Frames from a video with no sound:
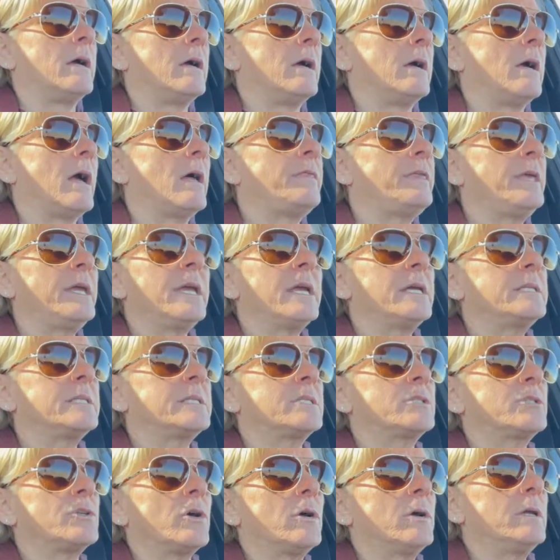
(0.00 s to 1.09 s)
I think I
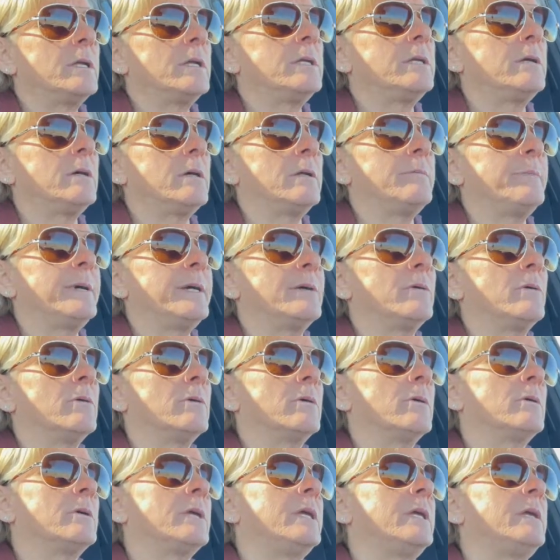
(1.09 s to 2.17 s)
started on my
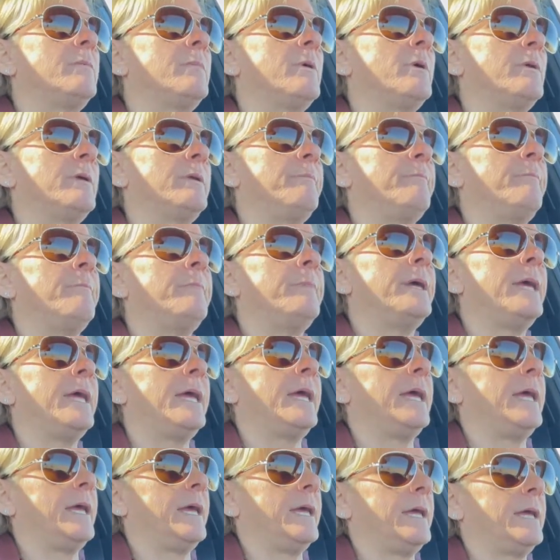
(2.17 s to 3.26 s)
oral chemo in
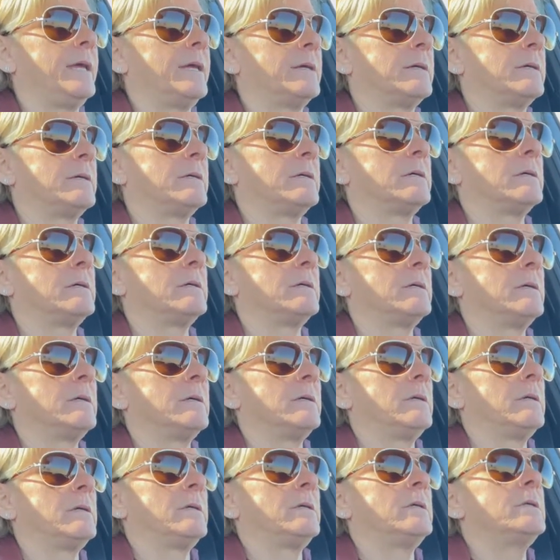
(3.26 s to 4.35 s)
May.
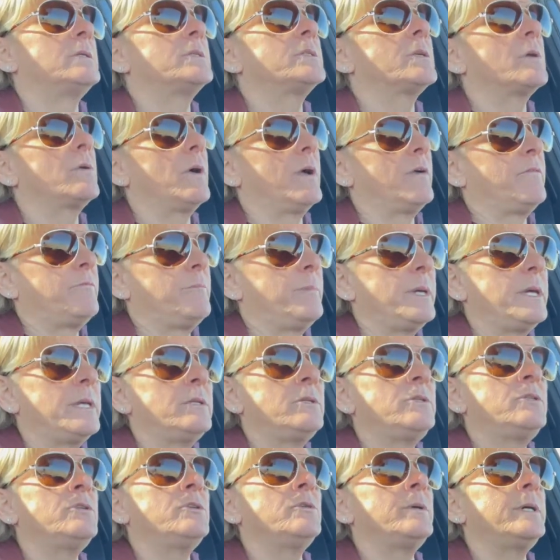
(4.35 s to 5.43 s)
So I've
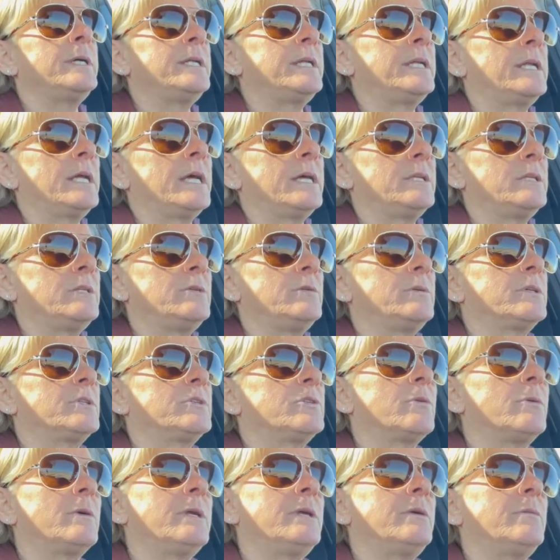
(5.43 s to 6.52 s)
been doing it. I do a
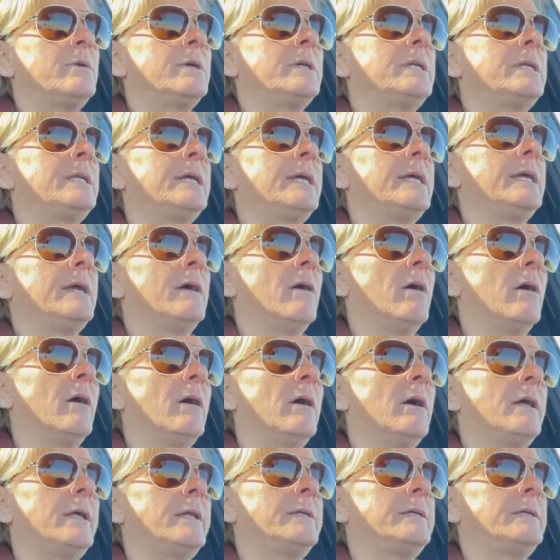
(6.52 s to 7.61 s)
21-day
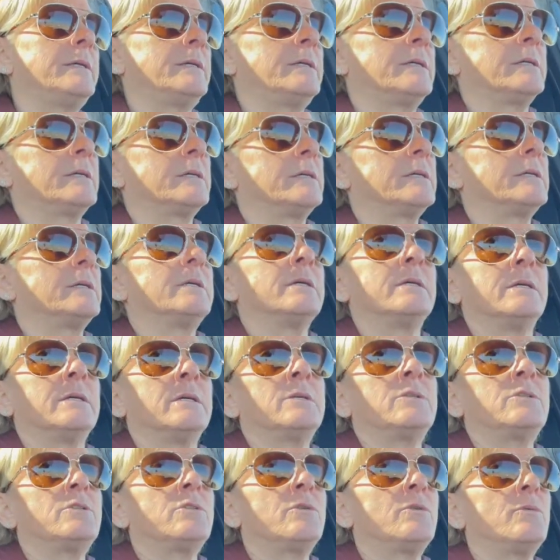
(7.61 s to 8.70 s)
on
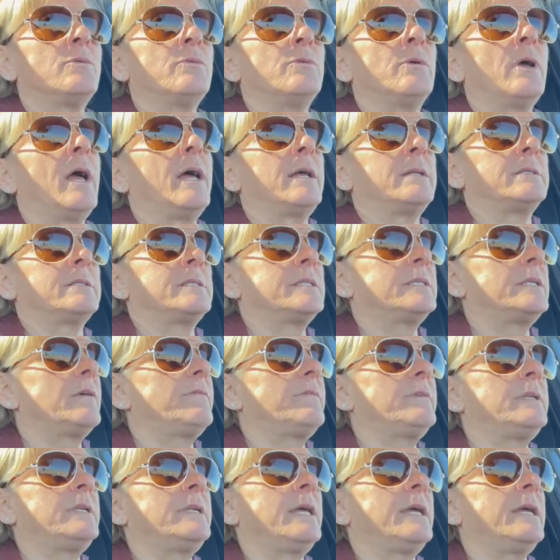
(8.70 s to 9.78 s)
and
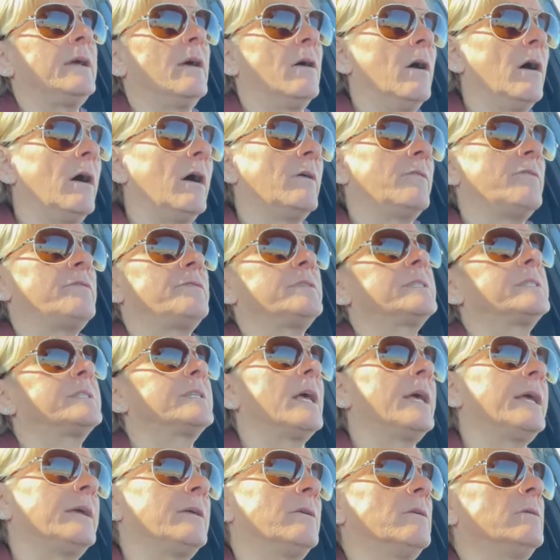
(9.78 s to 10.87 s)
7-day off
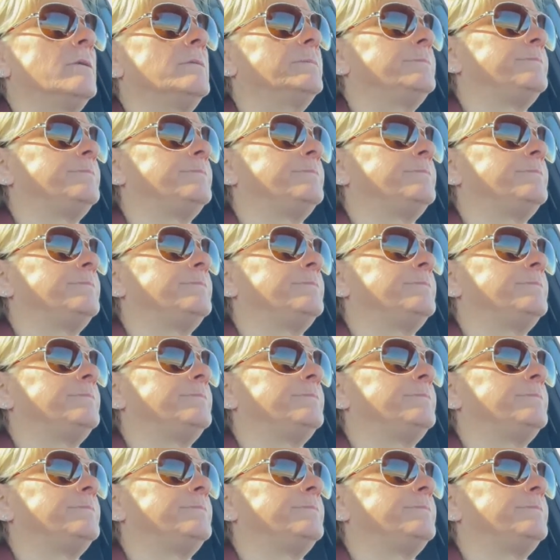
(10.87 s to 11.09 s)
cycle.